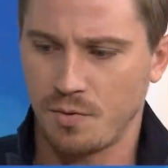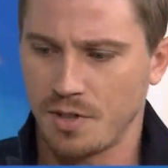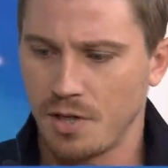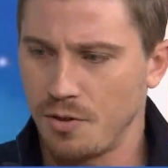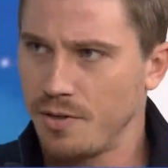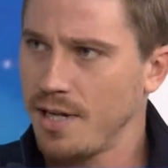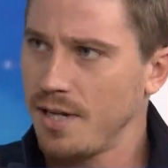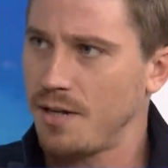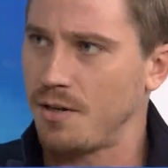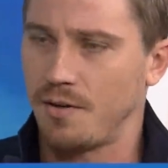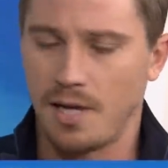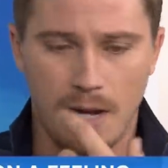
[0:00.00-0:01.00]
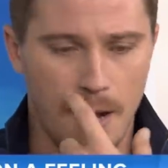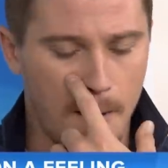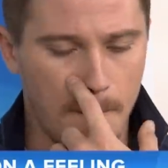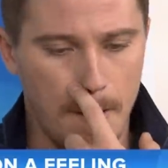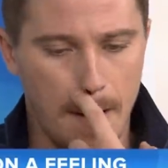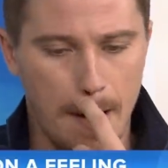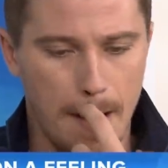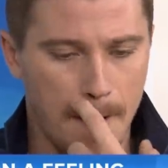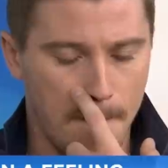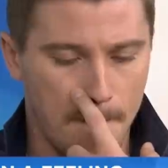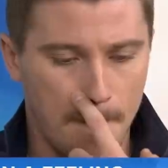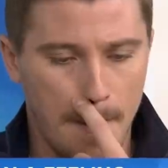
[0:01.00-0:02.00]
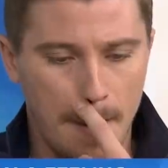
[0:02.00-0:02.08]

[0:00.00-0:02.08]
would go down. Um, um